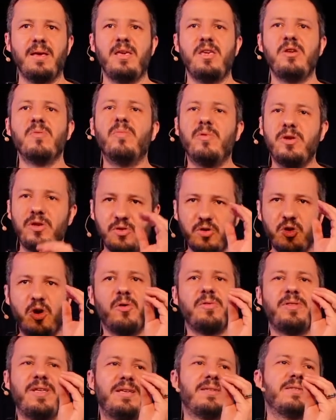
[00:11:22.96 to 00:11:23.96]
You
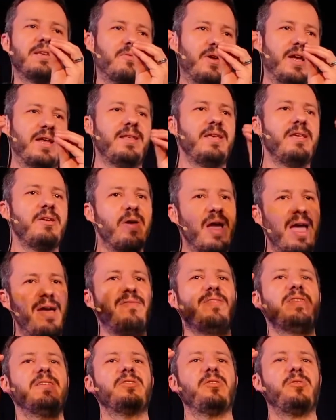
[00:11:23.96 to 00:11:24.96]
know this already, you
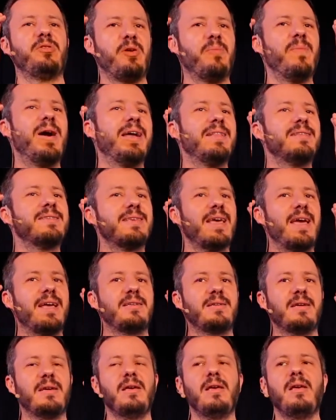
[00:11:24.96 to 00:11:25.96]
have this on your
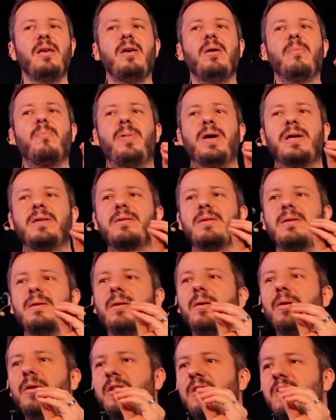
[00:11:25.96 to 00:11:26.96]
mindset,
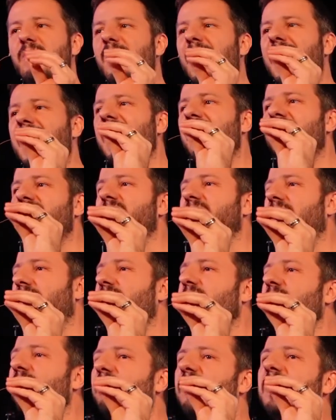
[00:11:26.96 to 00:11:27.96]
but you might have a
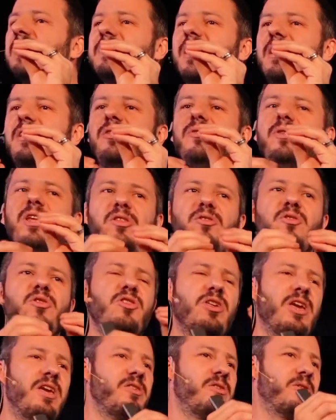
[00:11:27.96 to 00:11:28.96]
few things that you need to
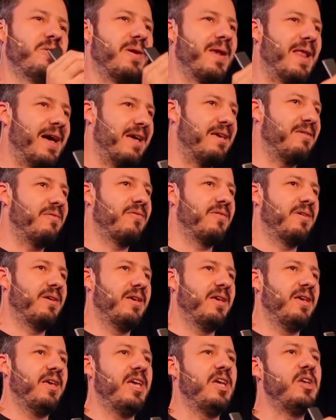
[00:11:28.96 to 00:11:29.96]
change in your life
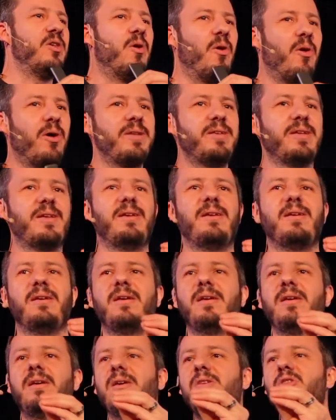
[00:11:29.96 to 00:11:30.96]
in order
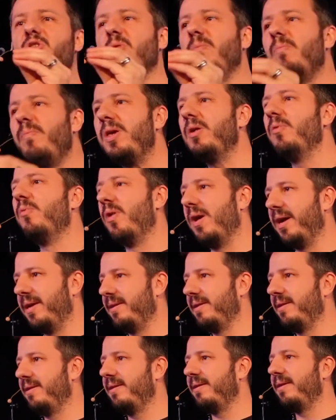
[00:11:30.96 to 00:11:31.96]
to be
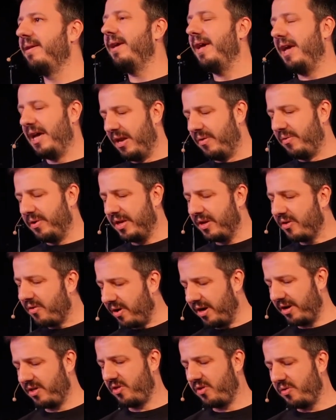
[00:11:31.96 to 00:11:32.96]
one. And I want to
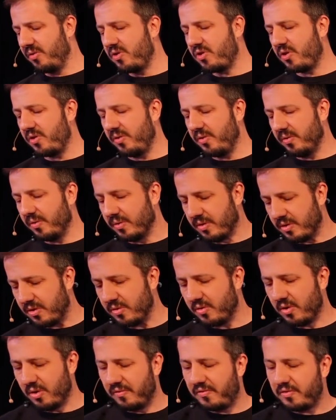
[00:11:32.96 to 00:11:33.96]
encourage you
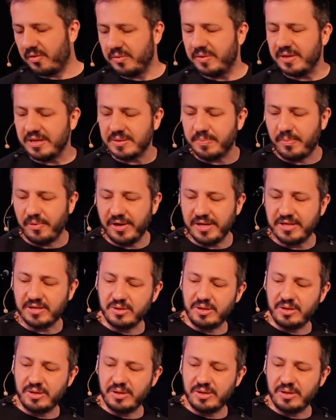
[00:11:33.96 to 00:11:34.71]
to go through this point.